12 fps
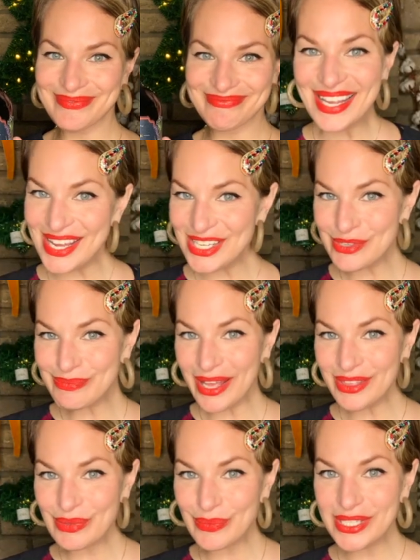Each
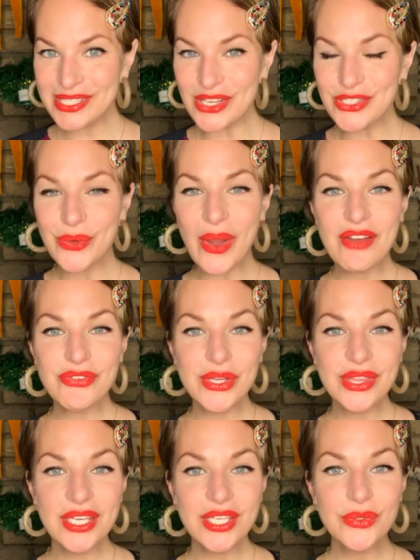month, we send you
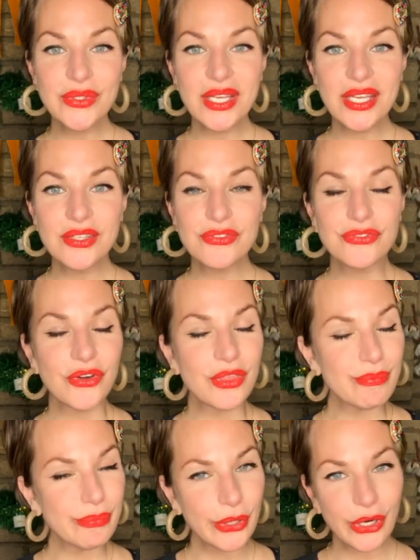everything you need for the
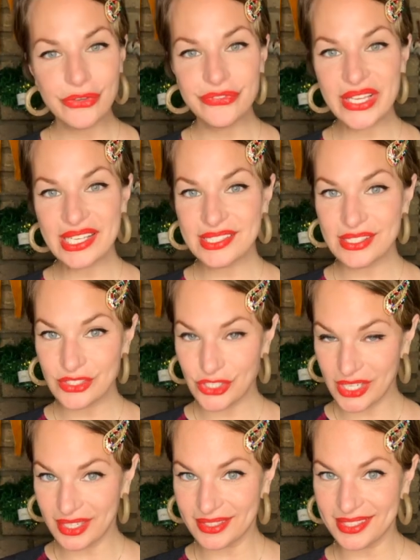perfect
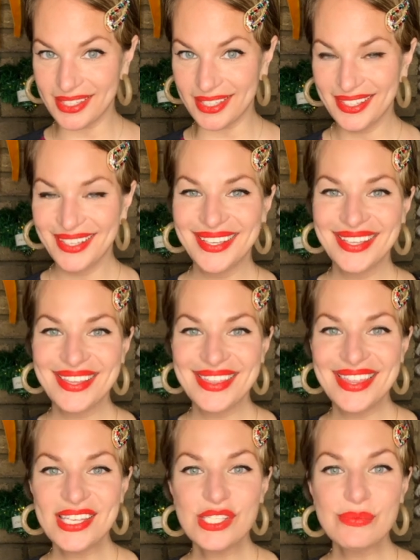G&T.
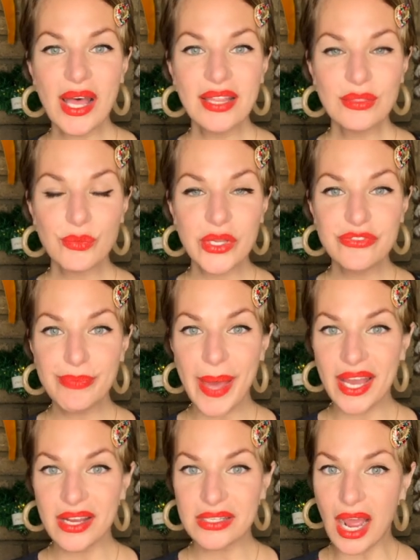This month, we've
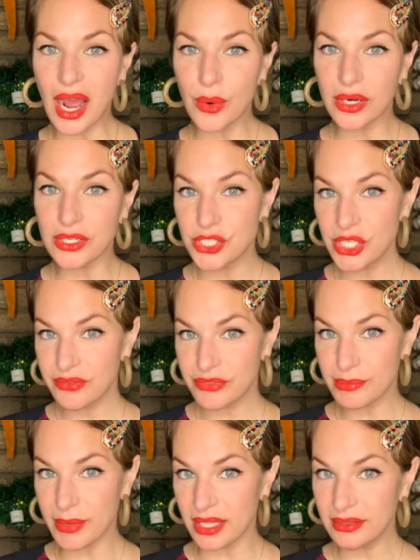paired our Gin of
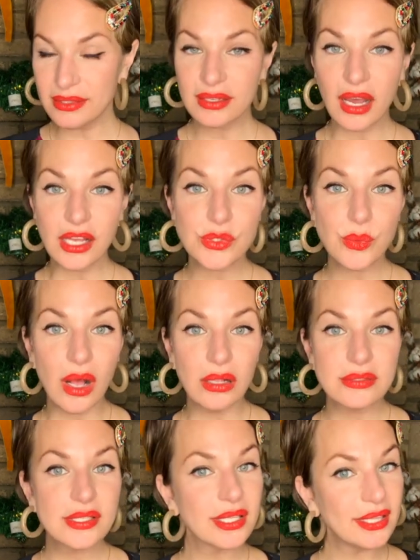the Month,
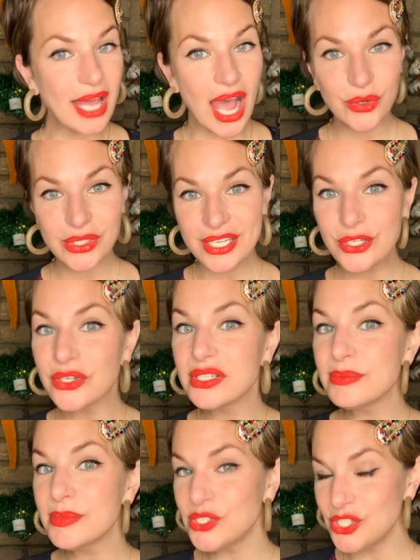Cotswolds Cloudy
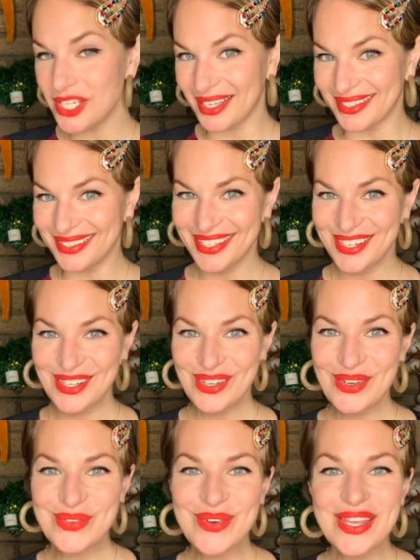Christmas Gin,
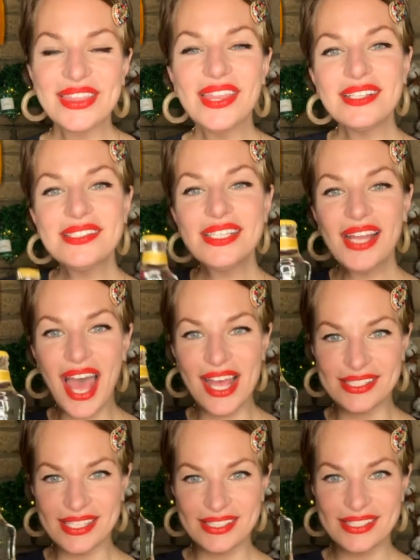with London
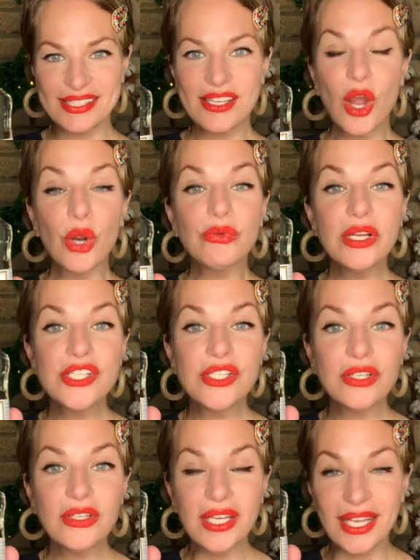Essence
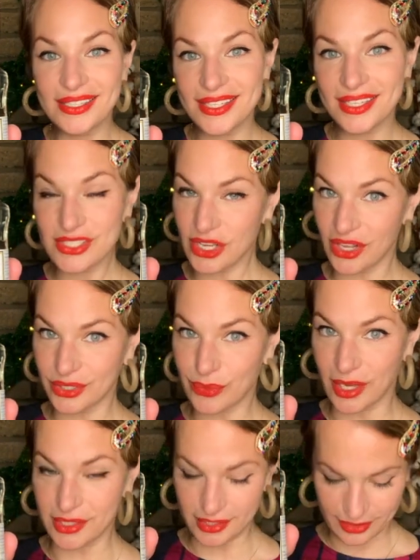Original Indian Tonic Water.